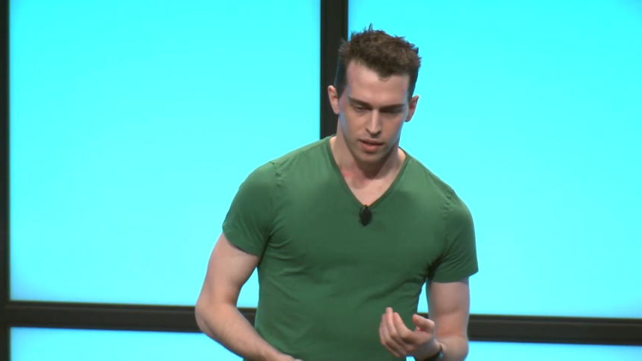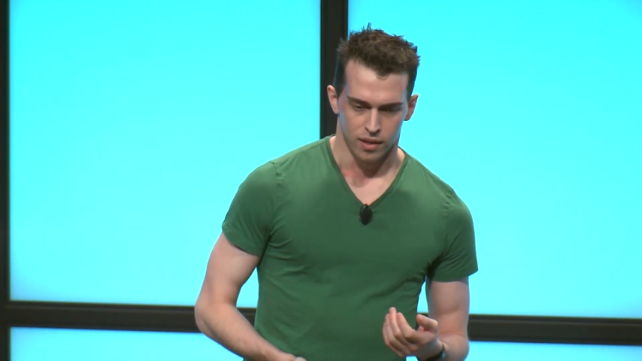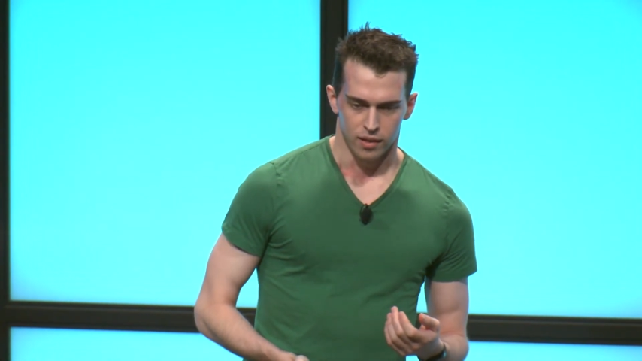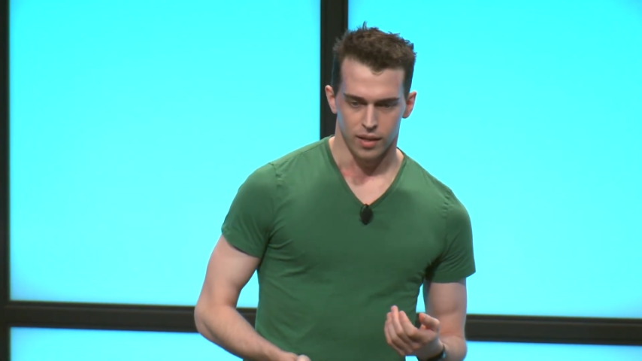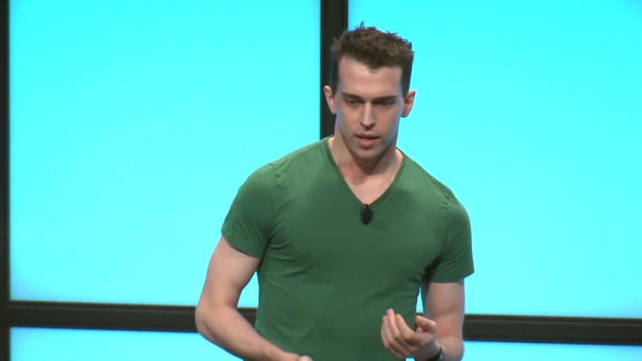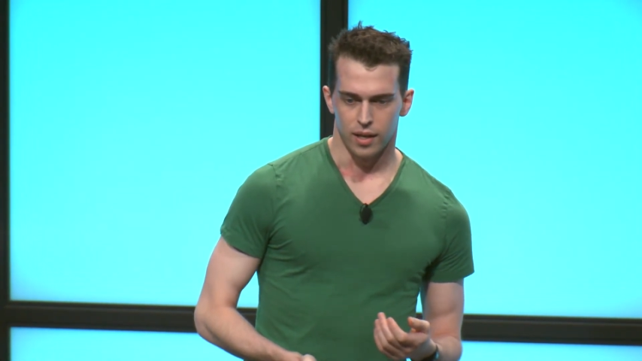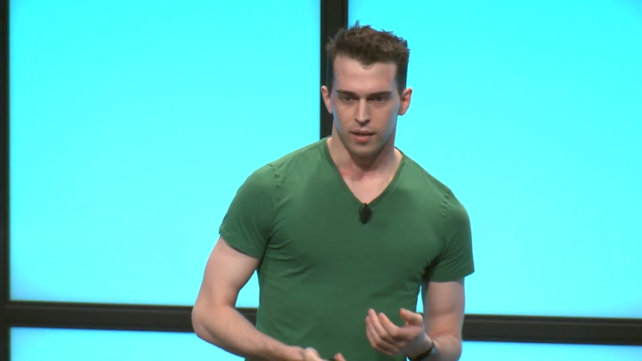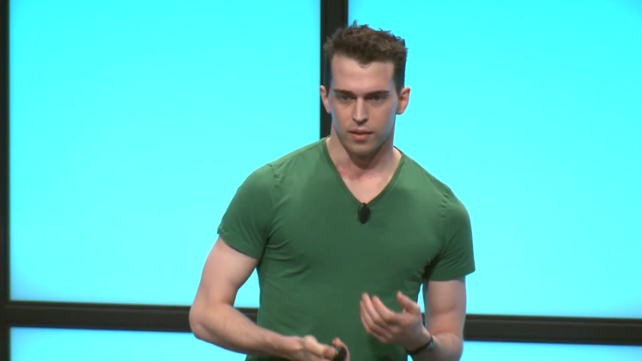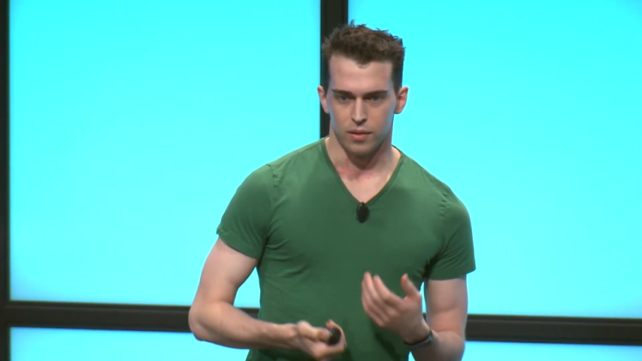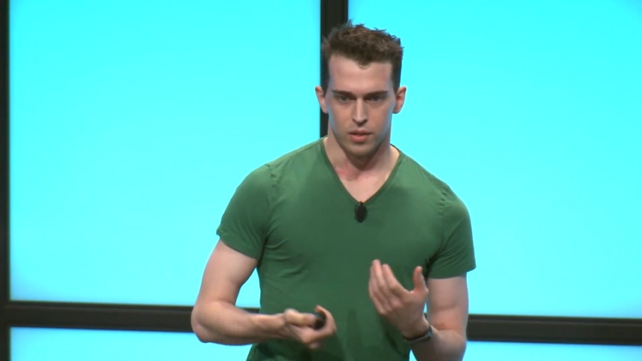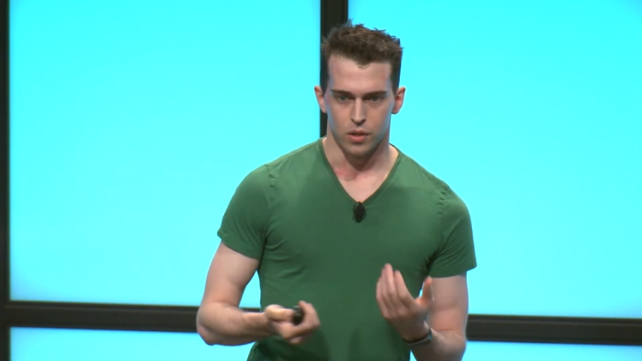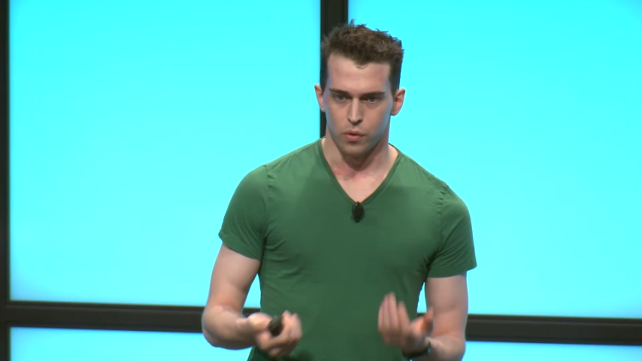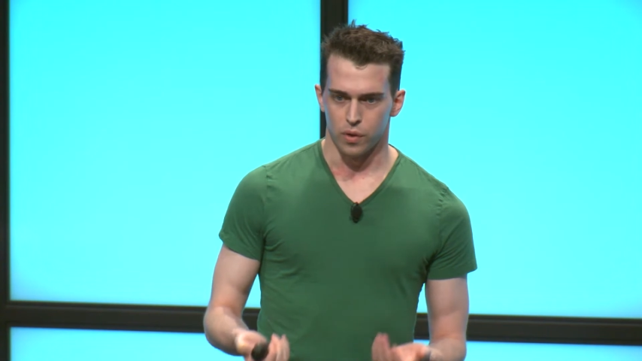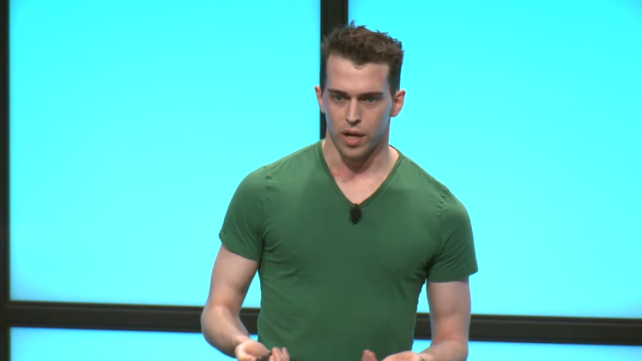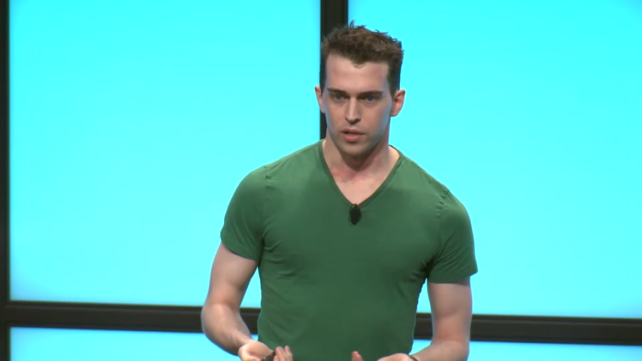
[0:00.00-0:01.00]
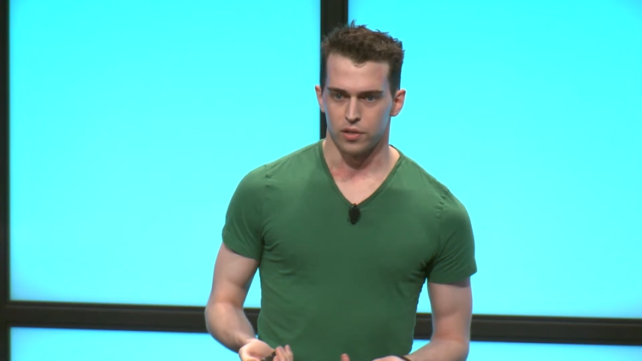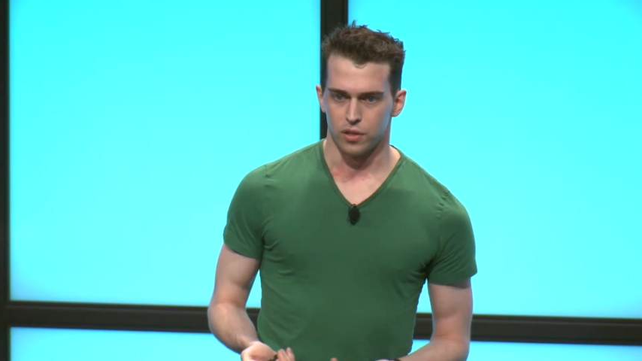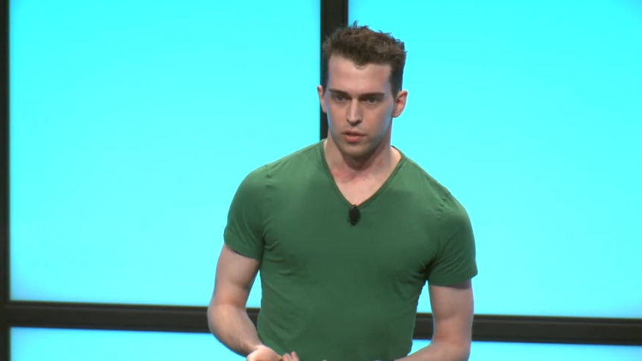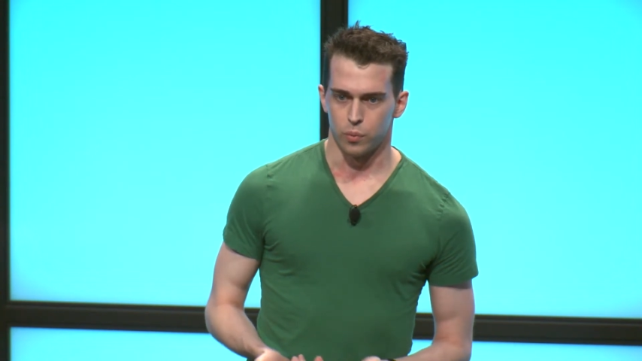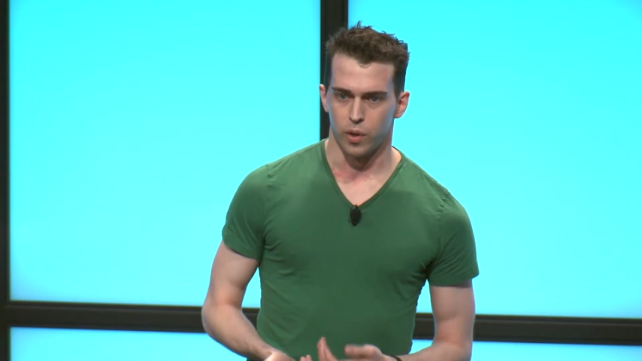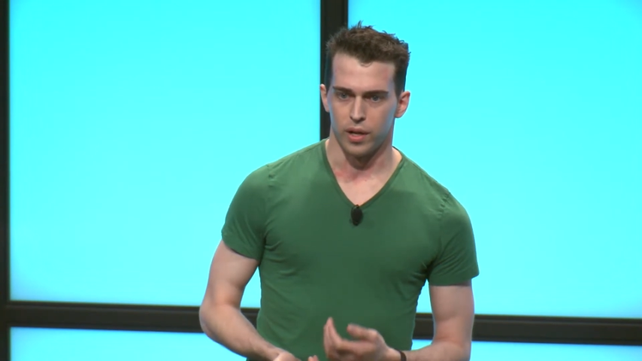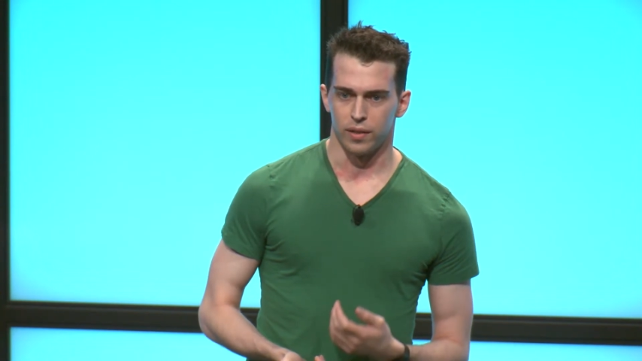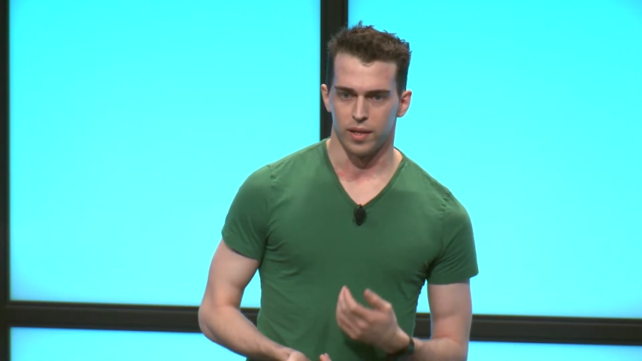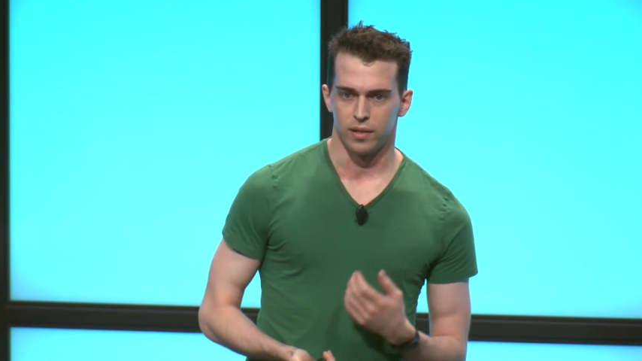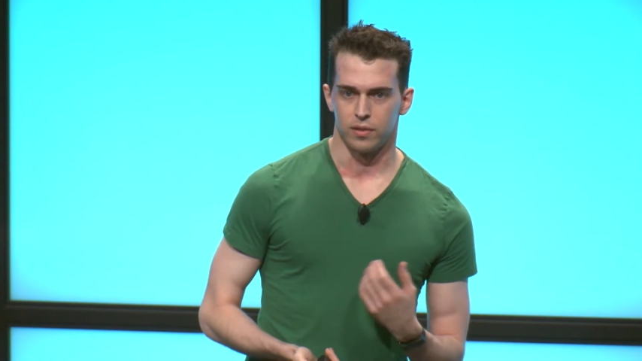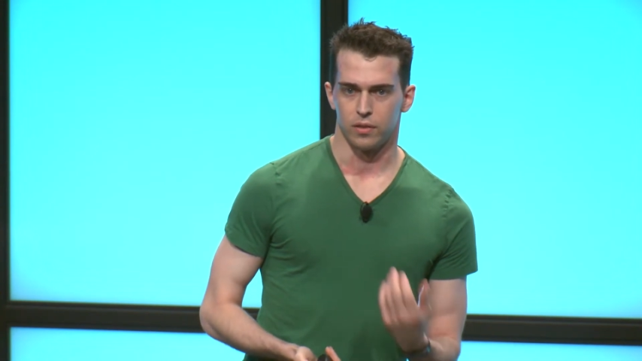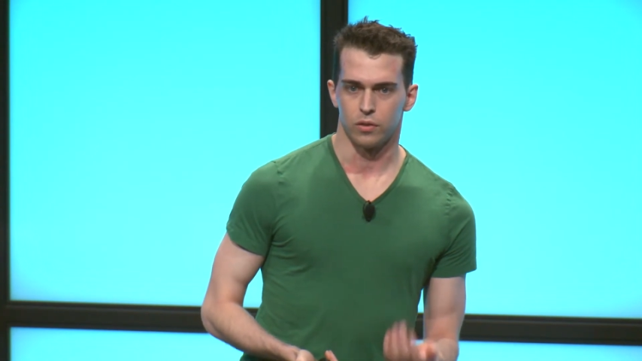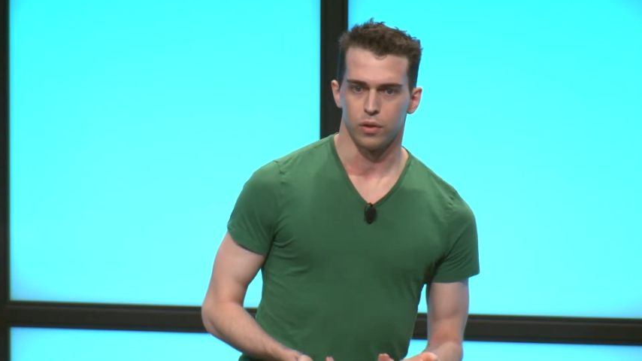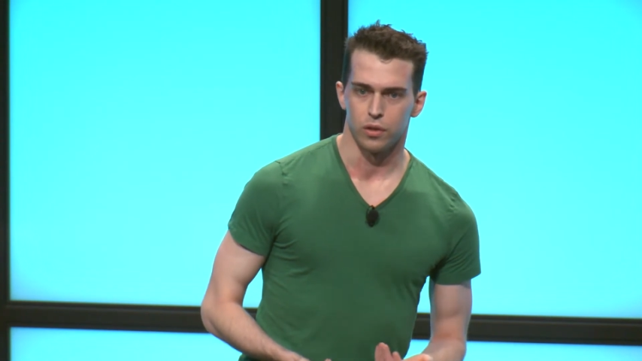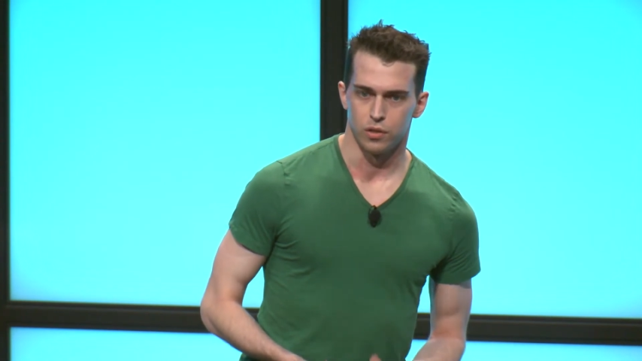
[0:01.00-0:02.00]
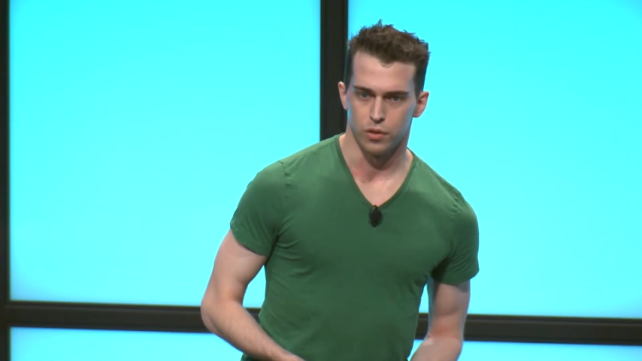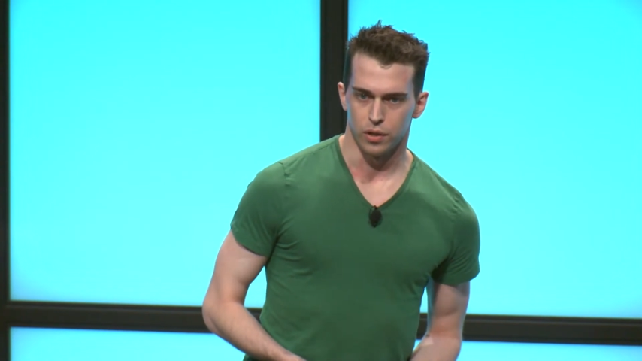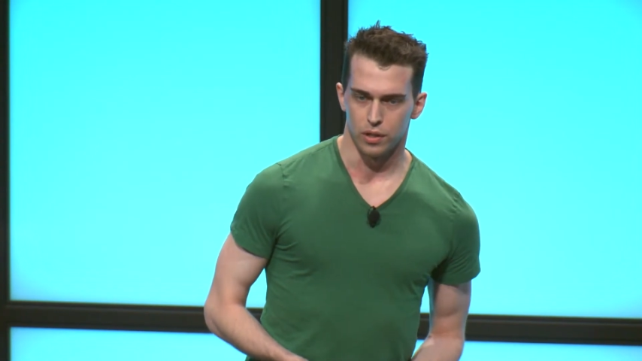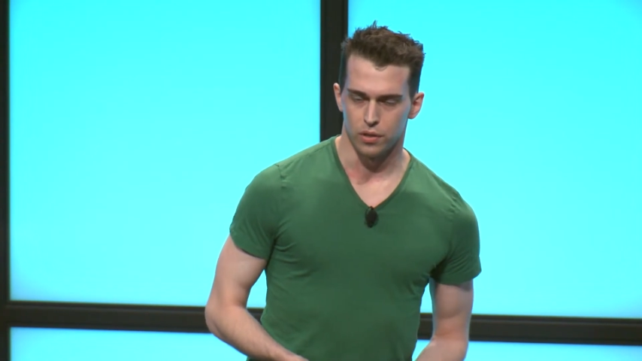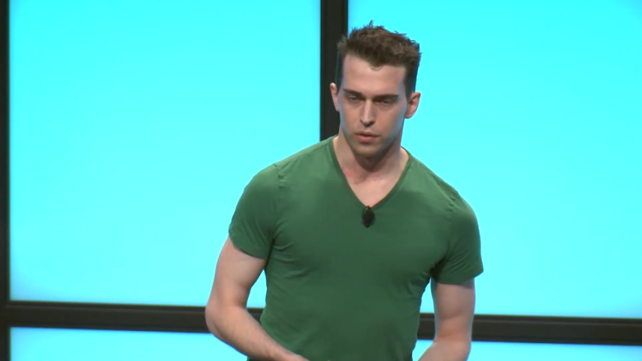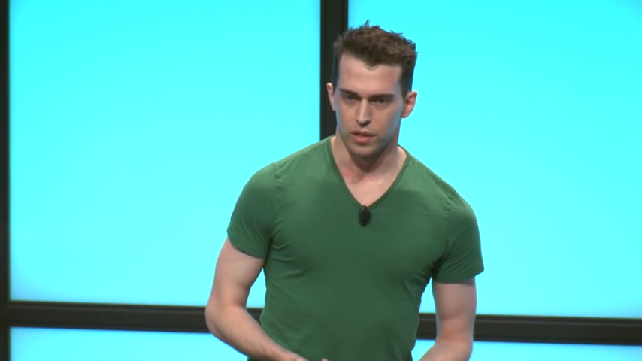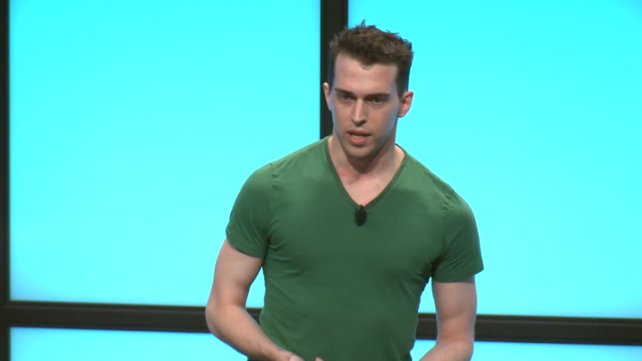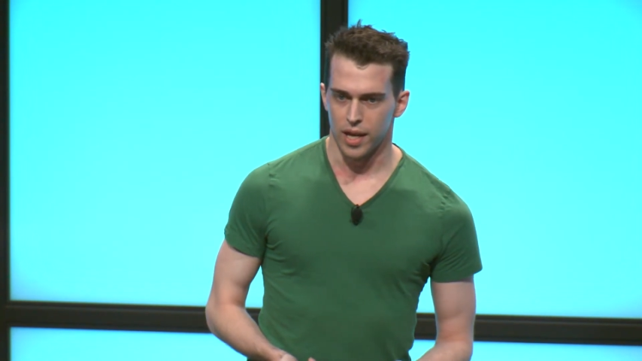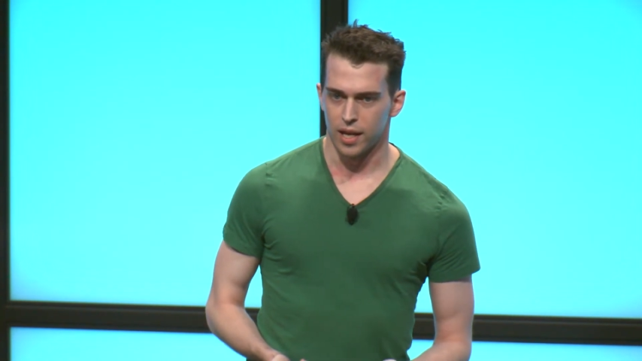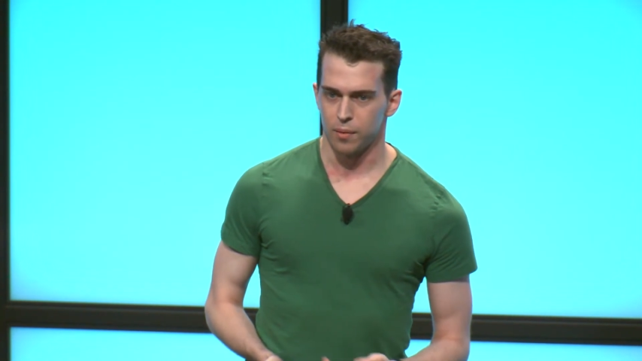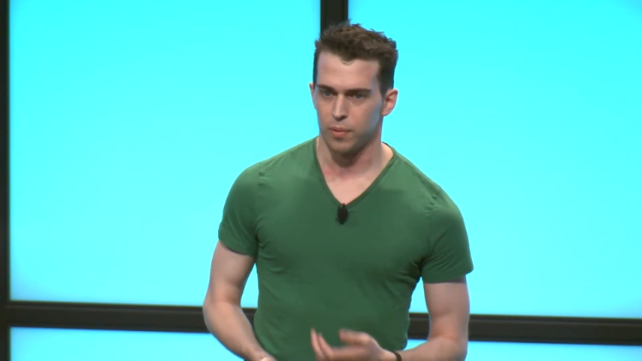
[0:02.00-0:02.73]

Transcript: that not just one that's as good as you can do today,